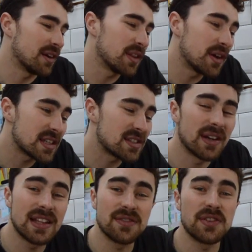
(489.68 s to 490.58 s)
although it's
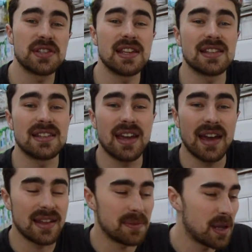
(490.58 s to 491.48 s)
not interview season
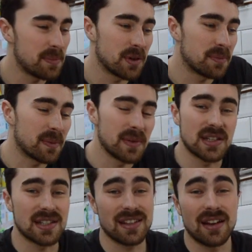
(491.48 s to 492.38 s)
yet and people are probably
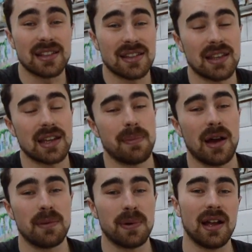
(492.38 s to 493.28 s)
just starting to think
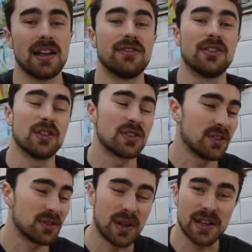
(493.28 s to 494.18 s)
about applying for sort
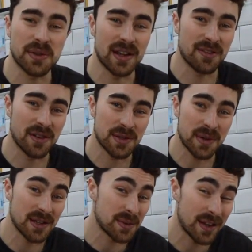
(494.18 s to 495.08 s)
of 2023,
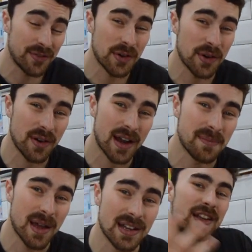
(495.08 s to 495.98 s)
2024 grad
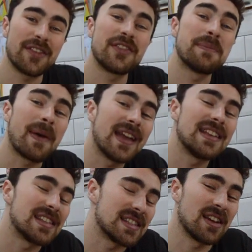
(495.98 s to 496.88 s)
med, it definitely
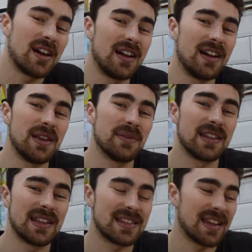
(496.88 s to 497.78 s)
pays to start early with
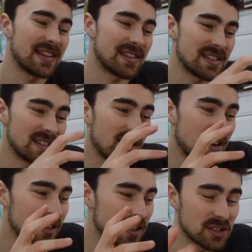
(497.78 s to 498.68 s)
these things and
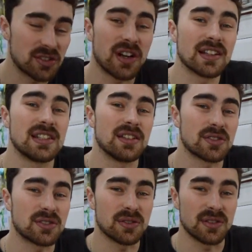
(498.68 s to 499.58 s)
start constructing
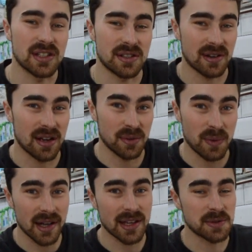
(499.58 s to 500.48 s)
your stories around
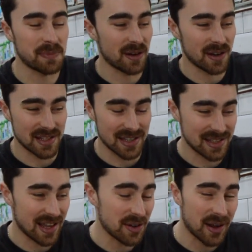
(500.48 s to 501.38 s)
work
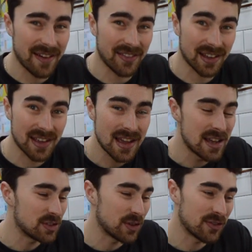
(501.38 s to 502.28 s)
experiences that you're having
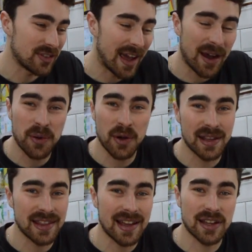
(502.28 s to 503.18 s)
sort of now or
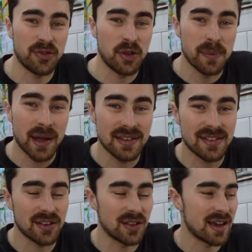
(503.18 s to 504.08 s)
in the next few months so that